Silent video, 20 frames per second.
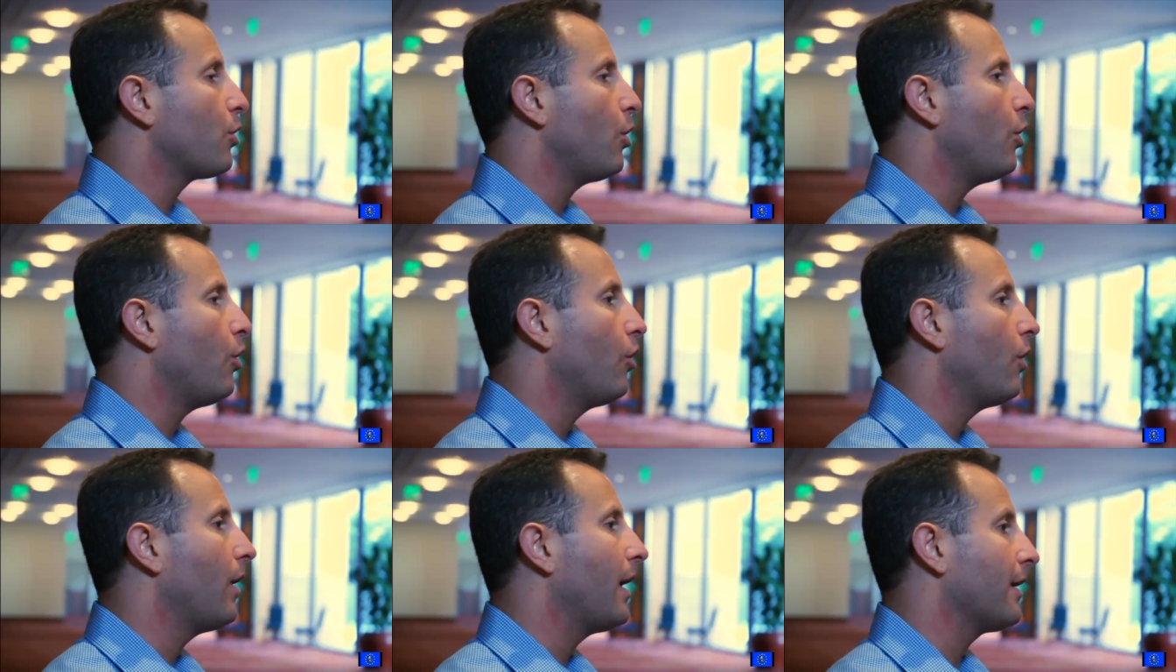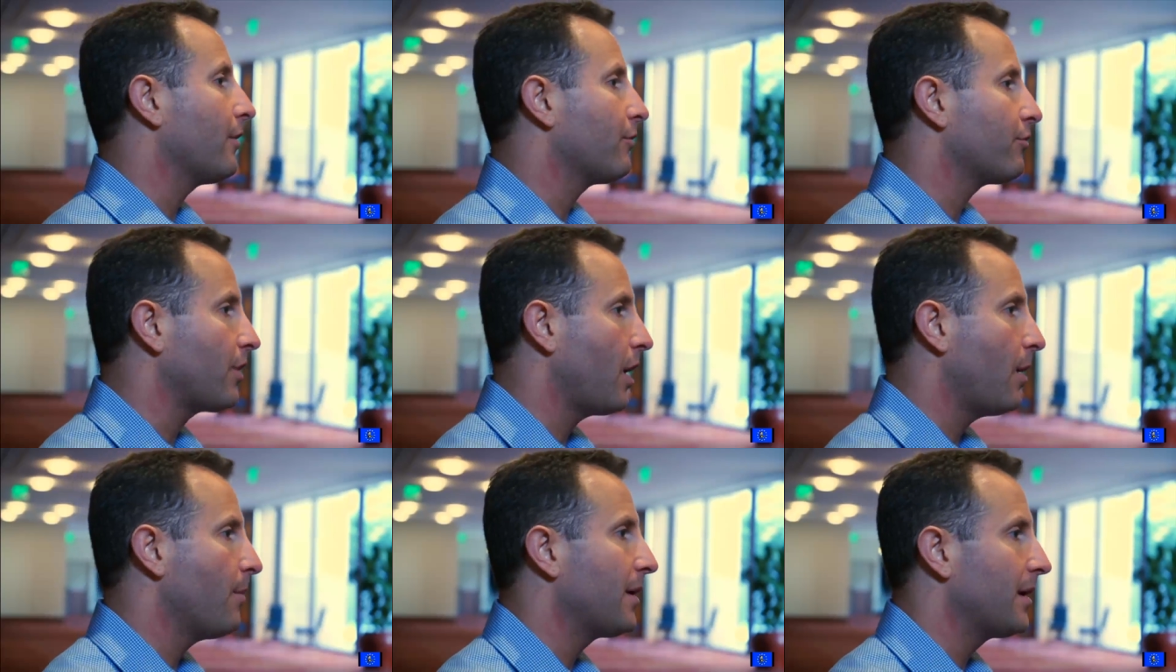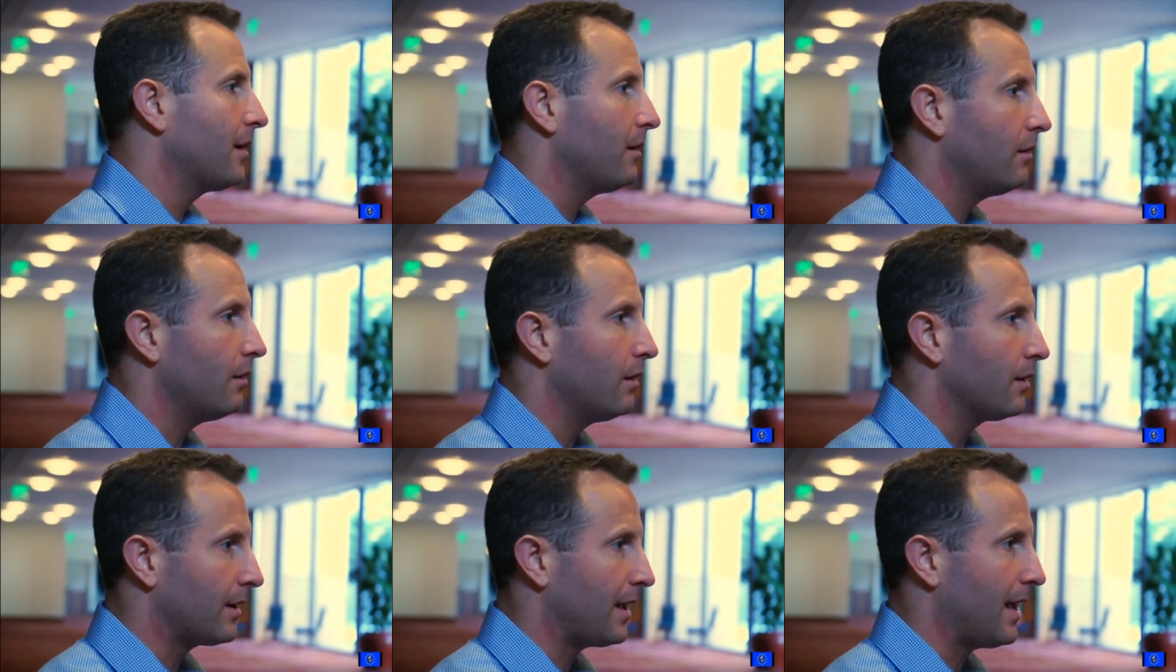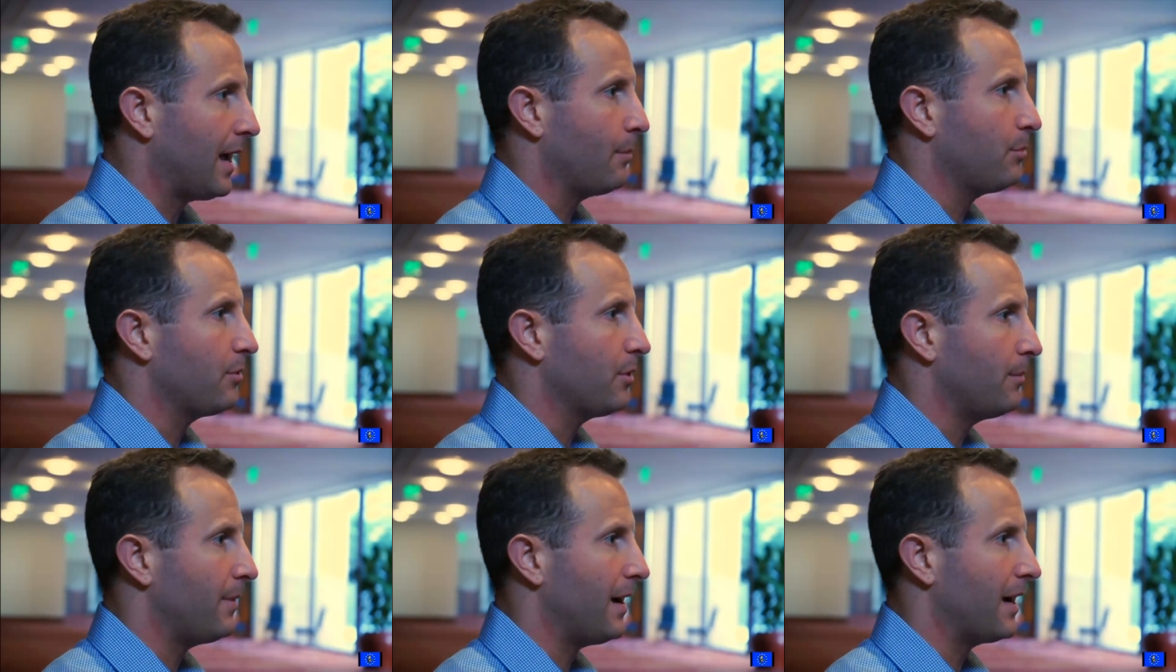E. coli, Salmonella,
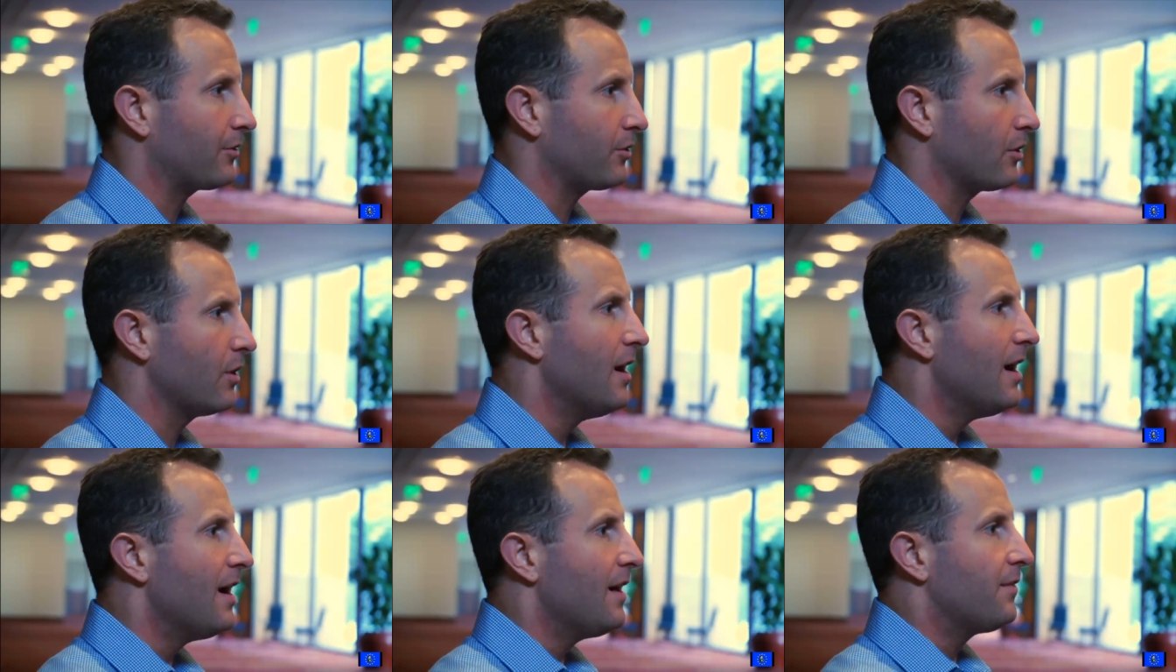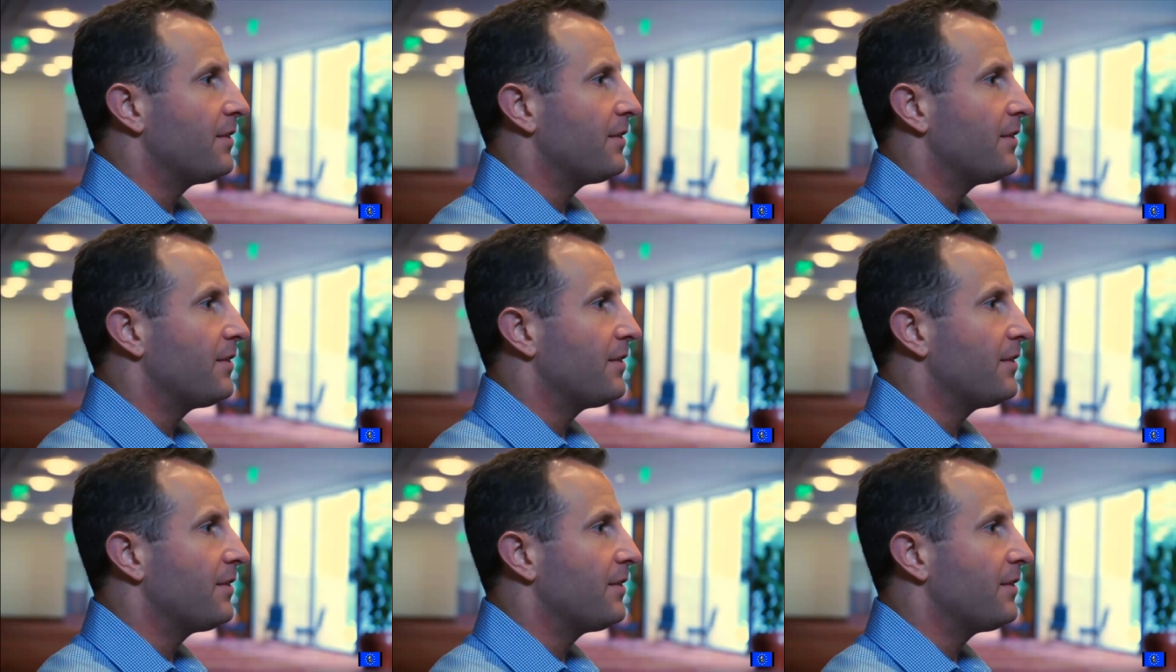Campylobacter.